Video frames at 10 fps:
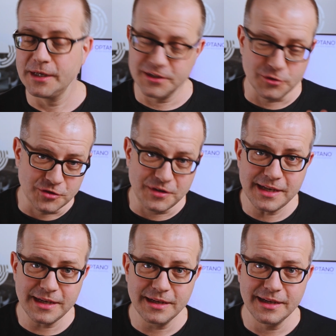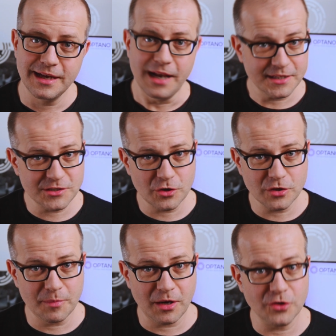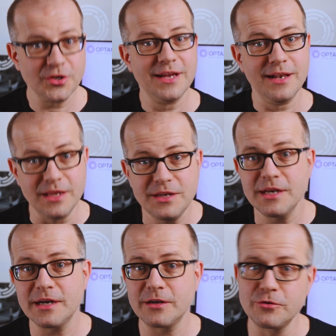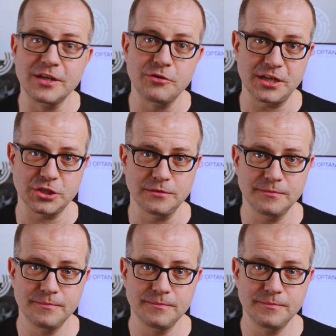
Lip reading: So today, let's talk about linear regression.